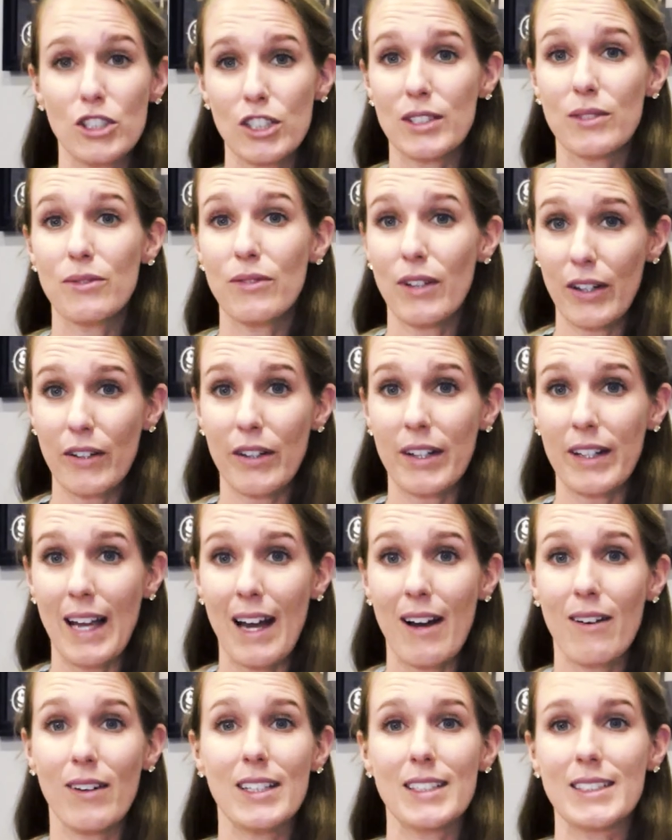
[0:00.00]
is figuring
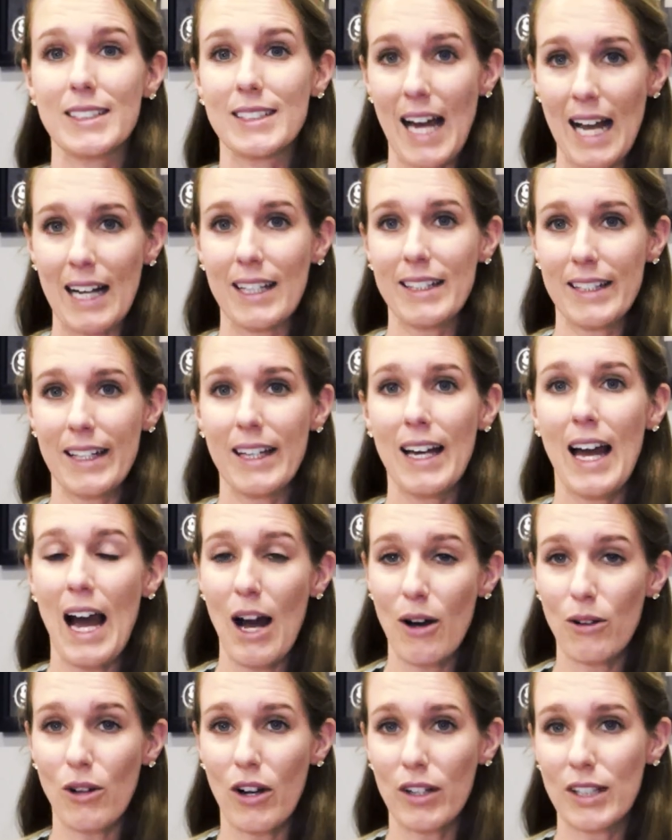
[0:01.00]
out exactly
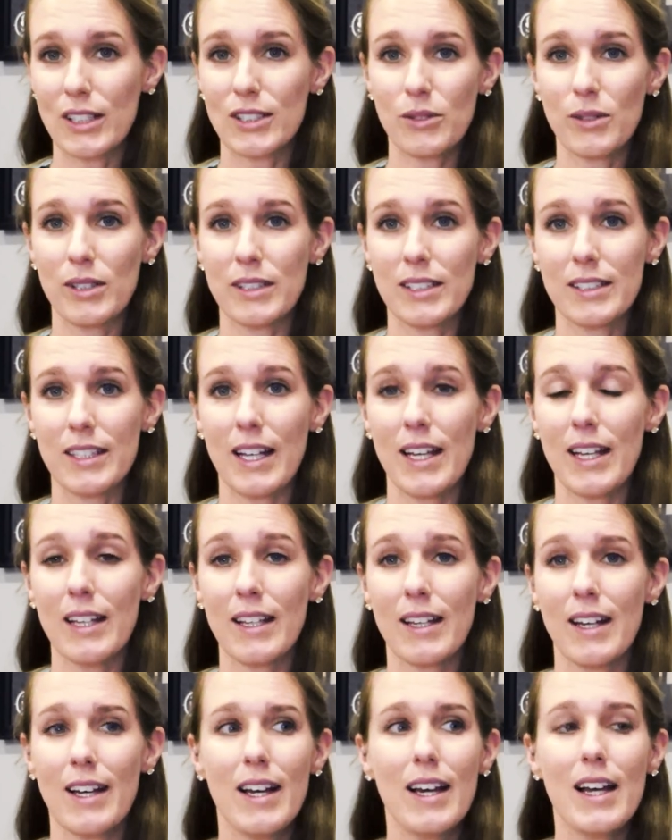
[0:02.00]
how long it's going to
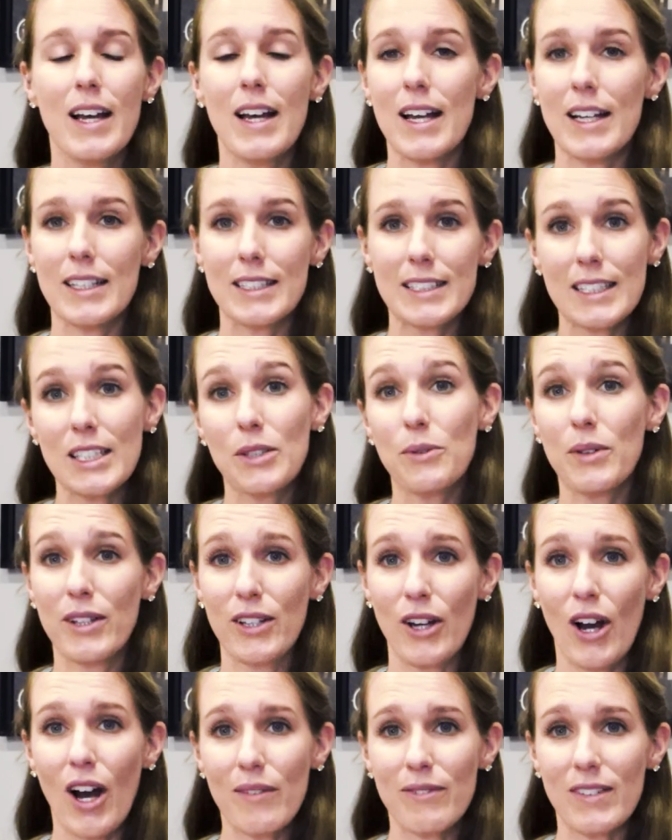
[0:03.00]
take, is see you in the
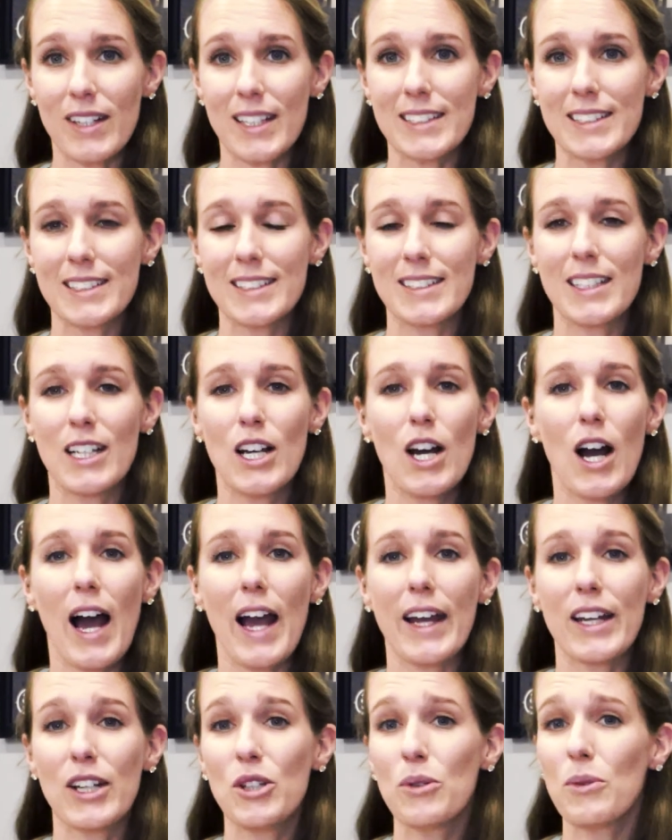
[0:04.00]
office.
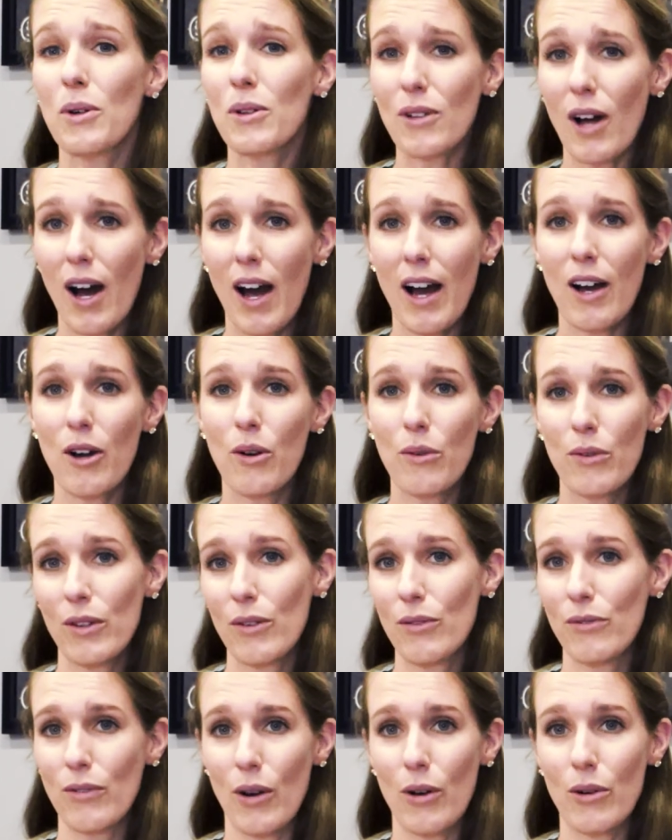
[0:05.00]
I can do a lot over the
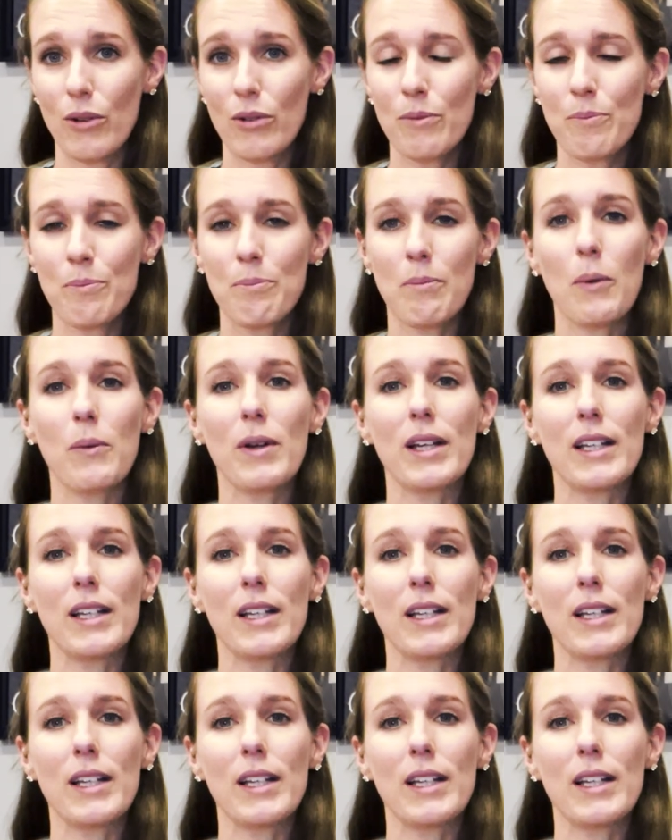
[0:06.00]
phone, but we